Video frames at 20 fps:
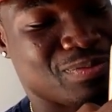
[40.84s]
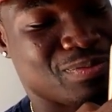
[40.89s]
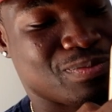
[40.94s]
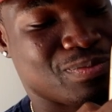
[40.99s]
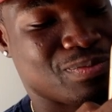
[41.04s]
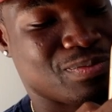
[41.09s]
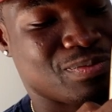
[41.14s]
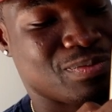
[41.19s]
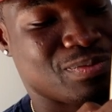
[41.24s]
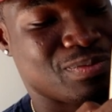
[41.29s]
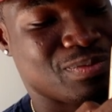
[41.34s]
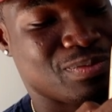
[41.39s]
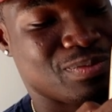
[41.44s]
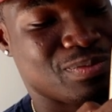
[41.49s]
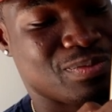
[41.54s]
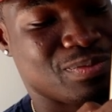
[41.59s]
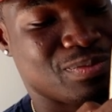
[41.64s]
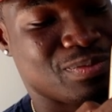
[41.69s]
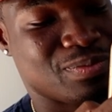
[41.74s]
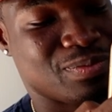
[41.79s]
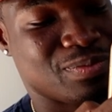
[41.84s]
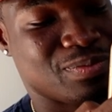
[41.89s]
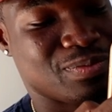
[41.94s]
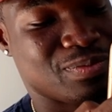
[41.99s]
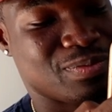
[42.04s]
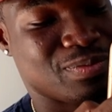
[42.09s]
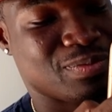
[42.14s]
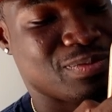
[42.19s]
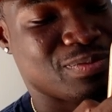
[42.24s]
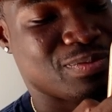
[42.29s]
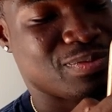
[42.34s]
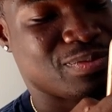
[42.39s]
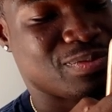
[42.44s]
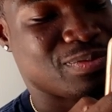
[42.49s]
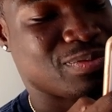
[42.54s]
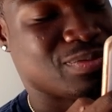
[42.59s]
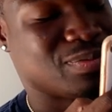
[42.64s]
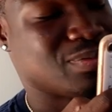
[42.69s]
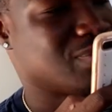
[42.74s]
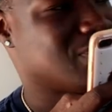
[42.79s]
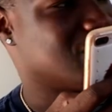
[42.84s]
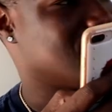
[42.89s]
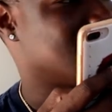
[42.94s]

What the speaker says: This person isn't speaking.